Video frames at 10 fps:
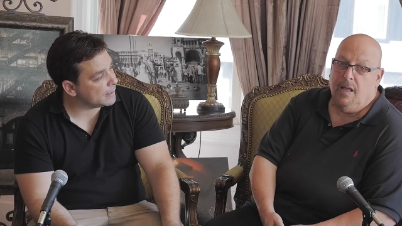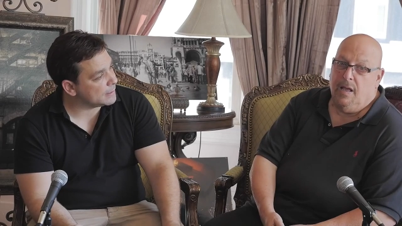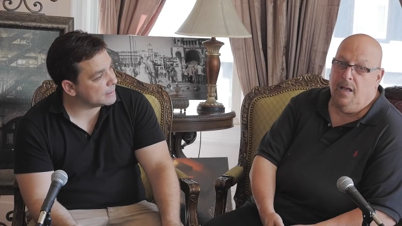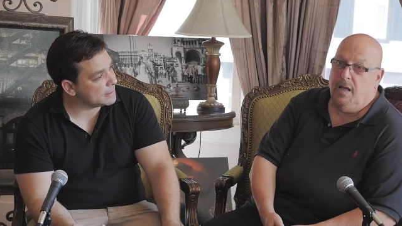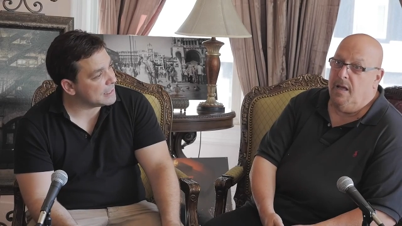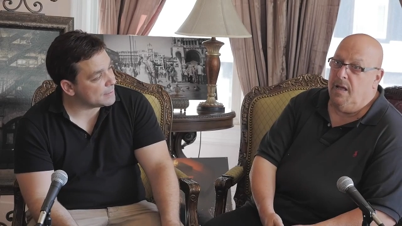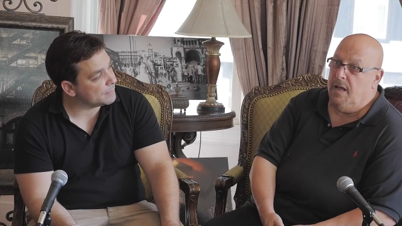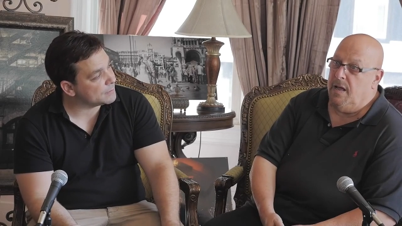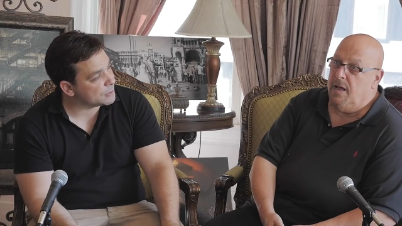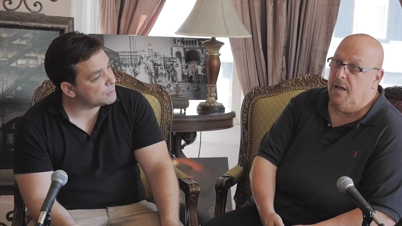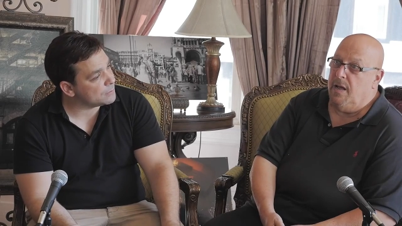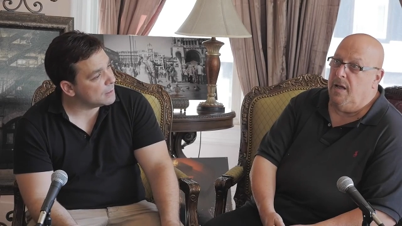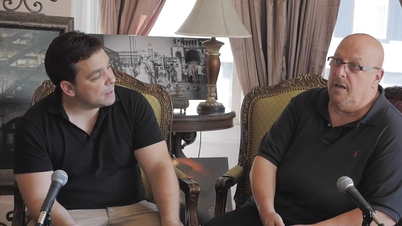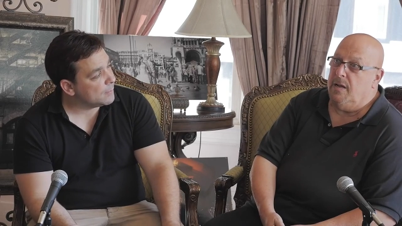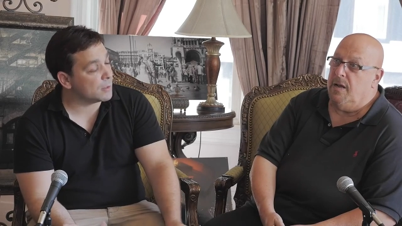Speaker 1: the team of two?
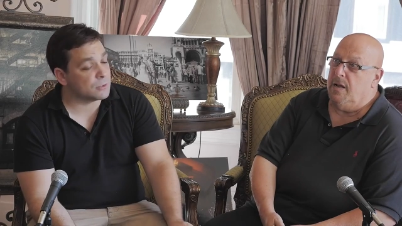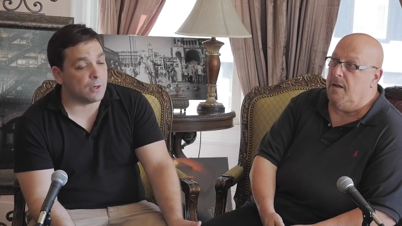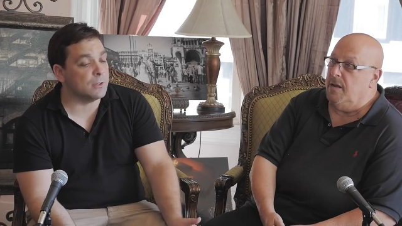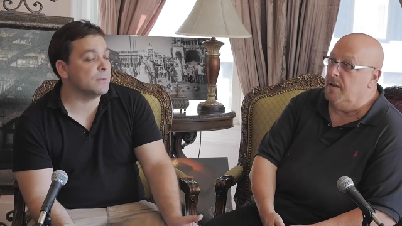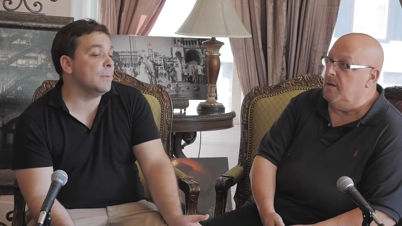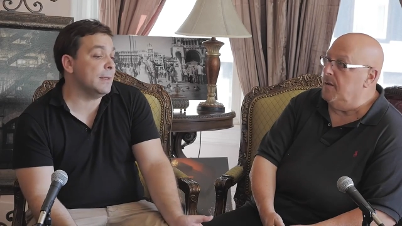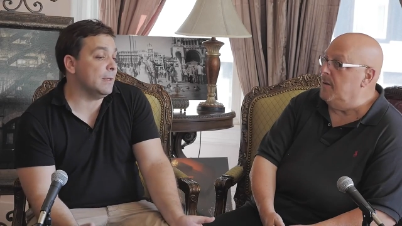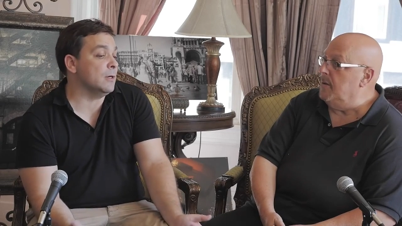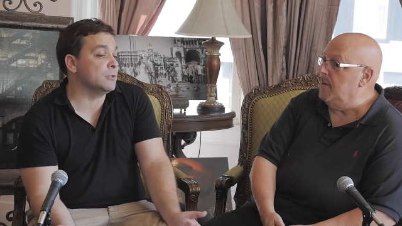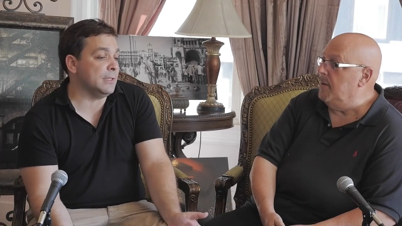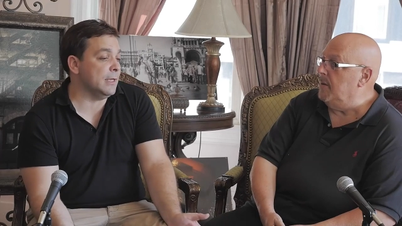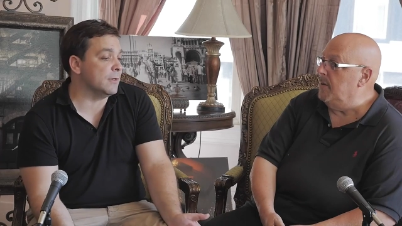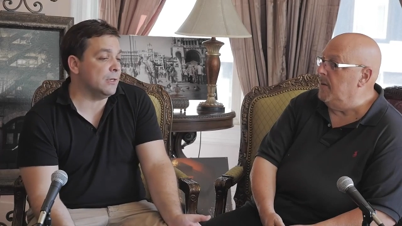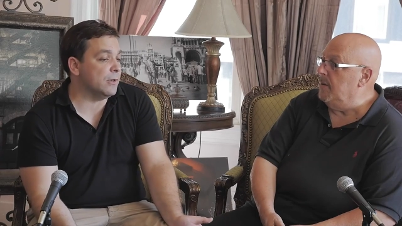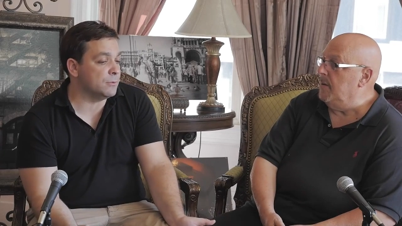Because also on the other
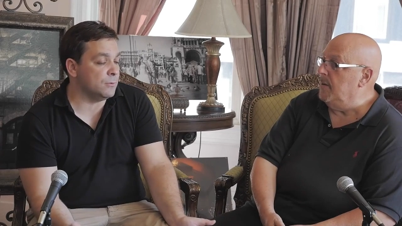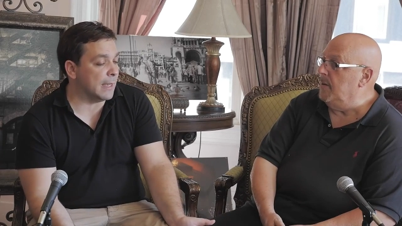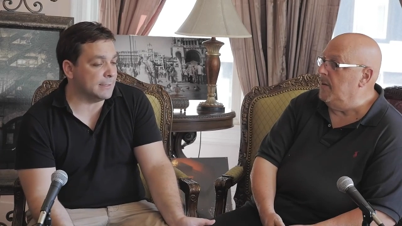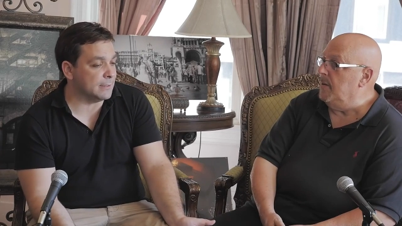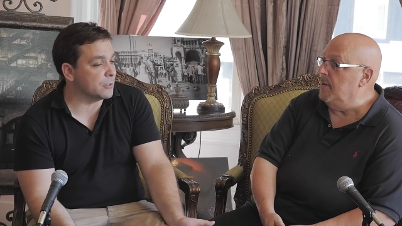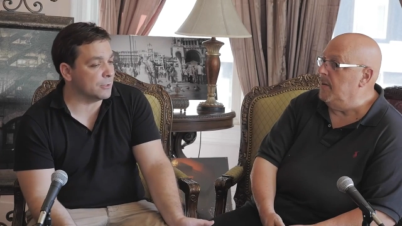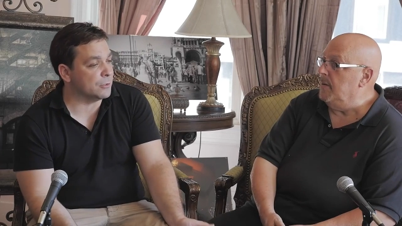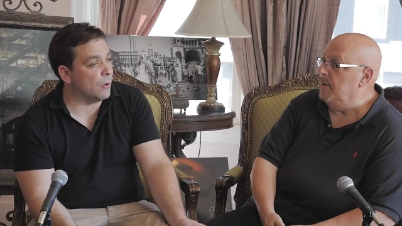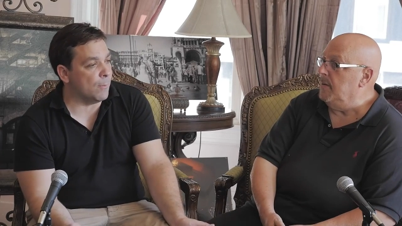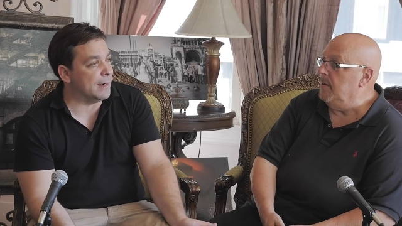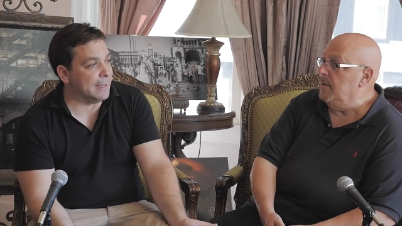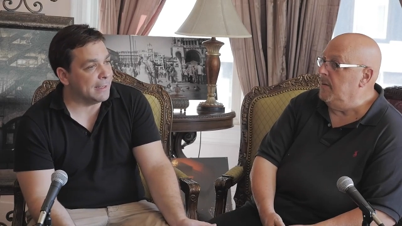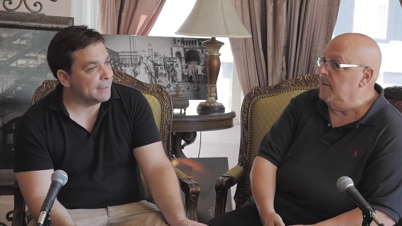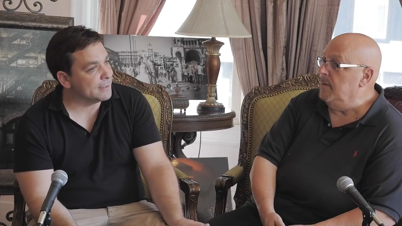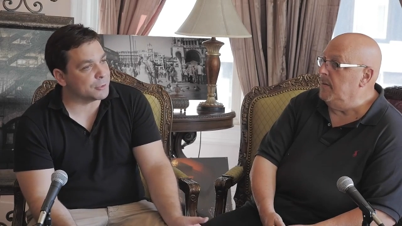end, you have two guys that charge no money.
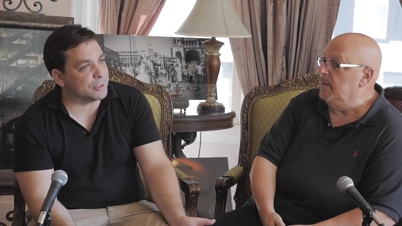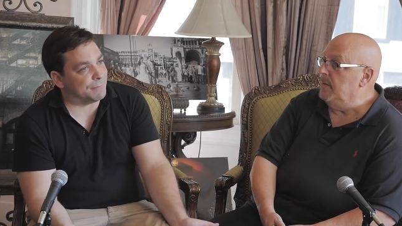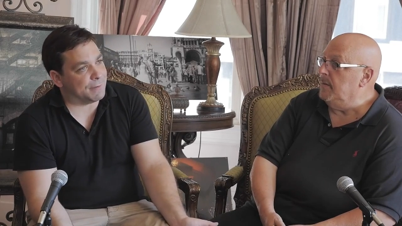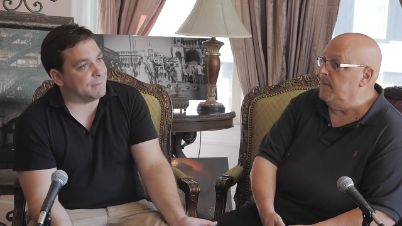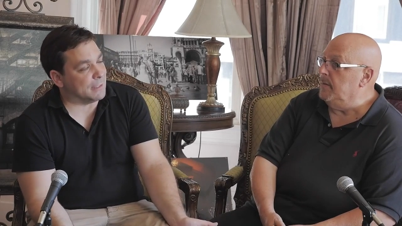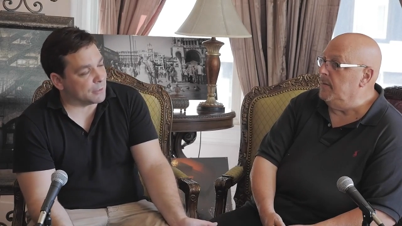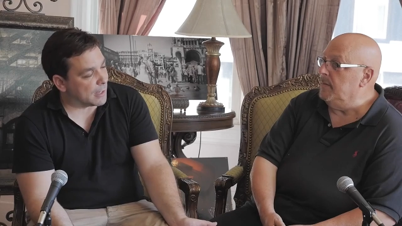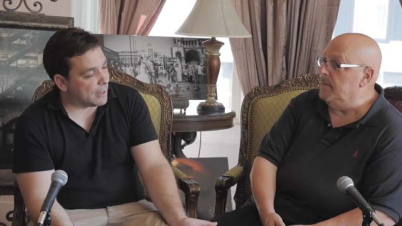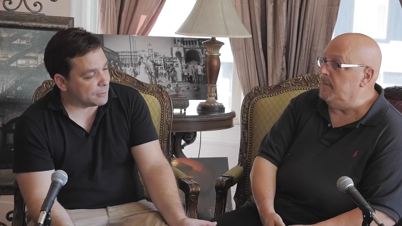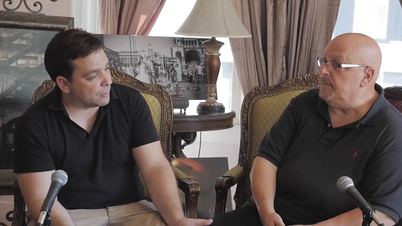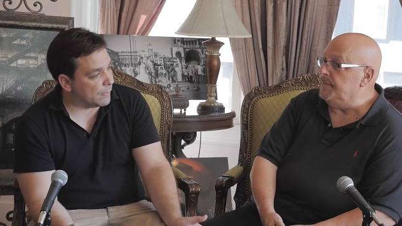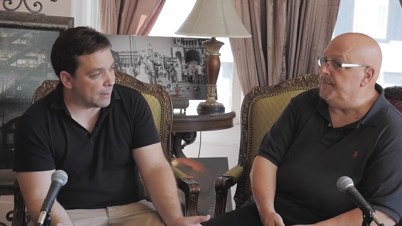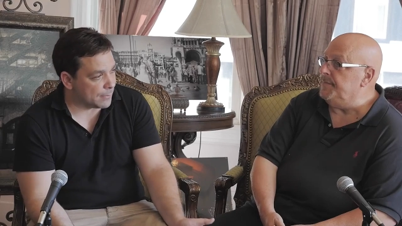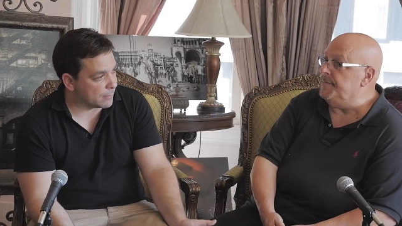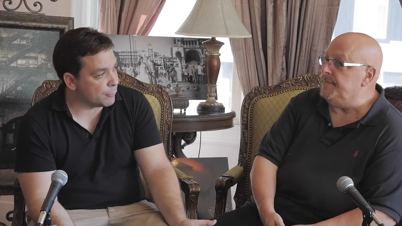They're charging fifteen hundred dollars and going
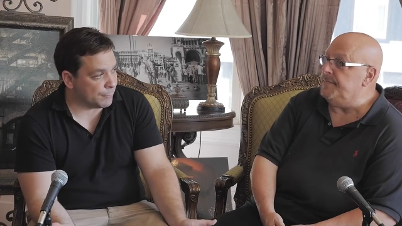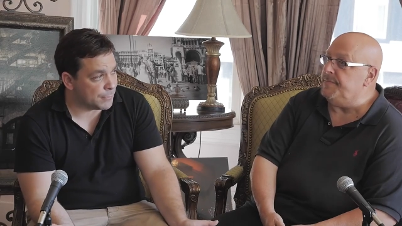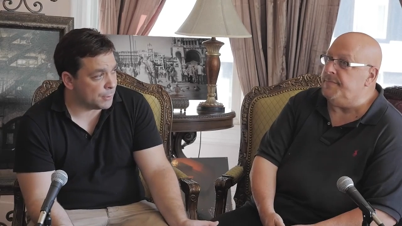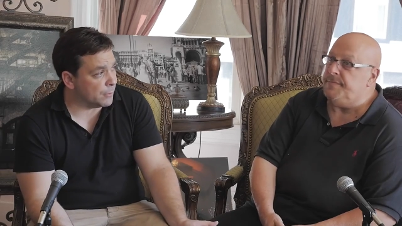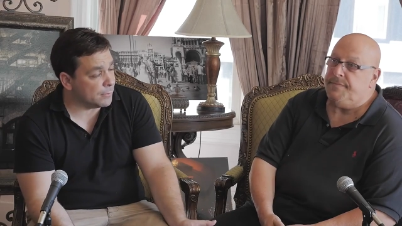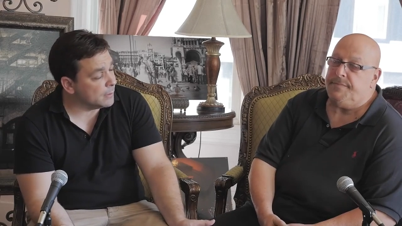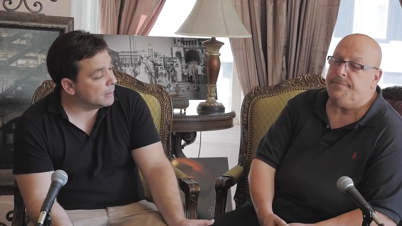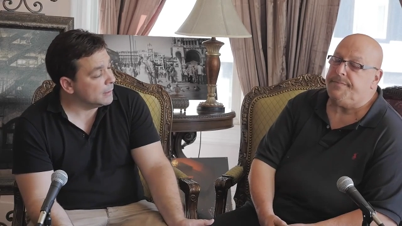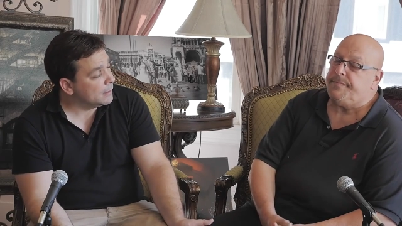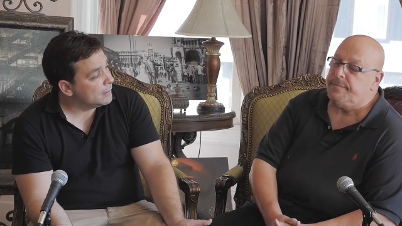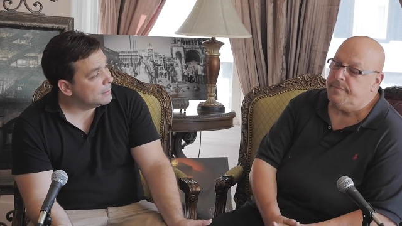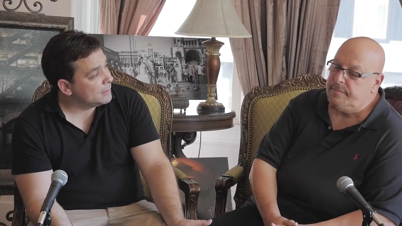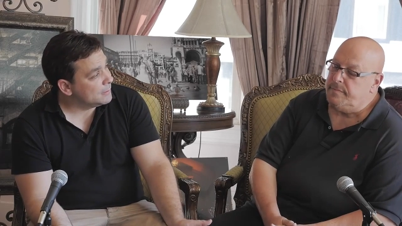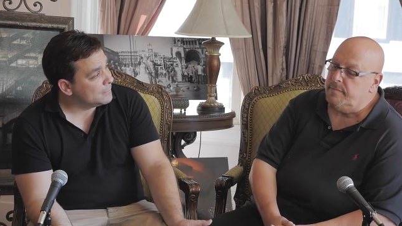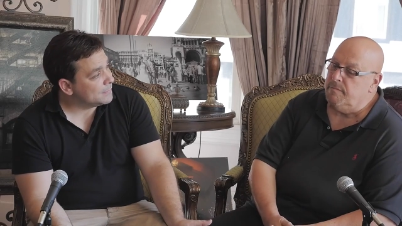out with a crew of two.
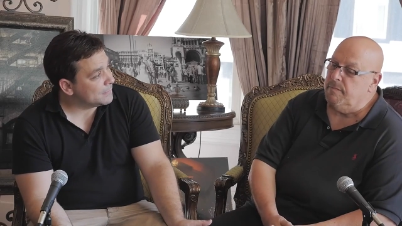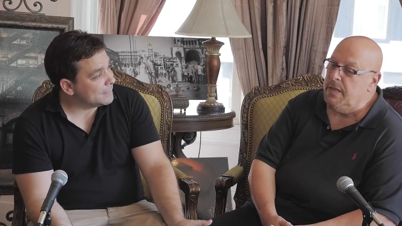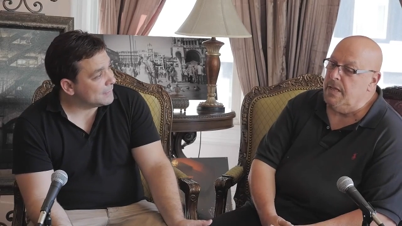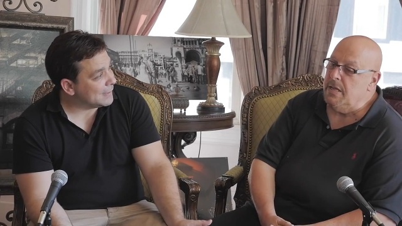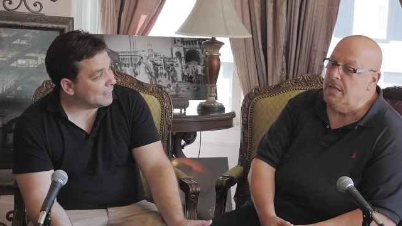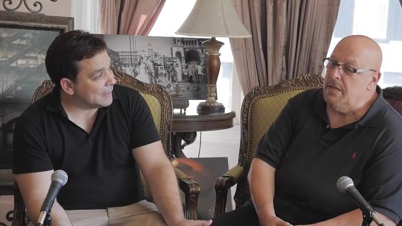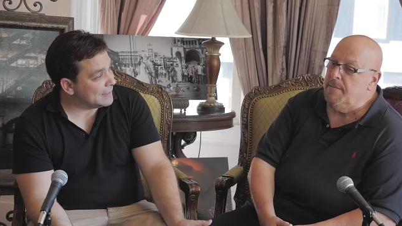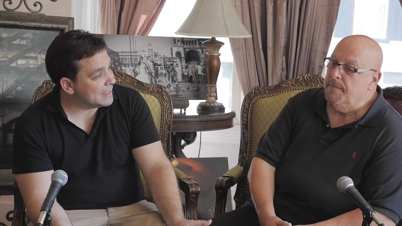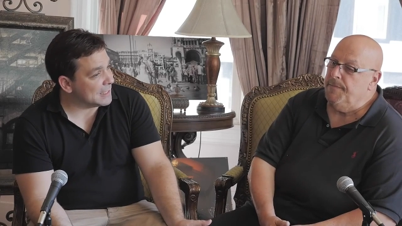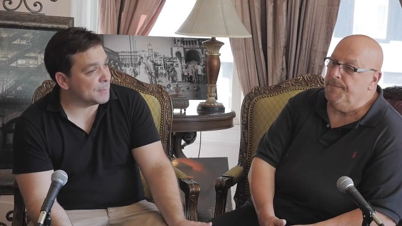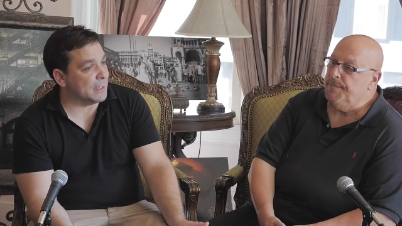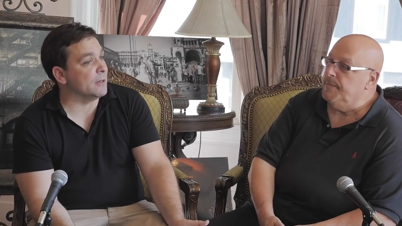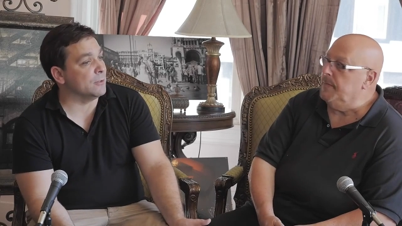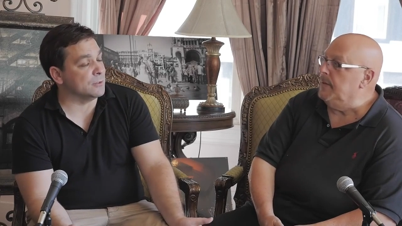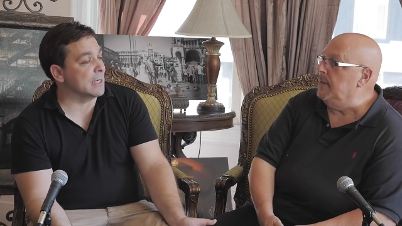And giving the disc, but
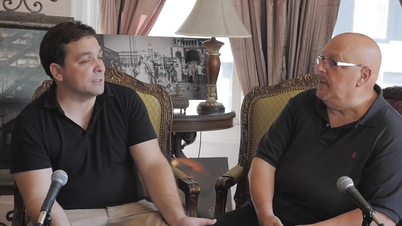are those guys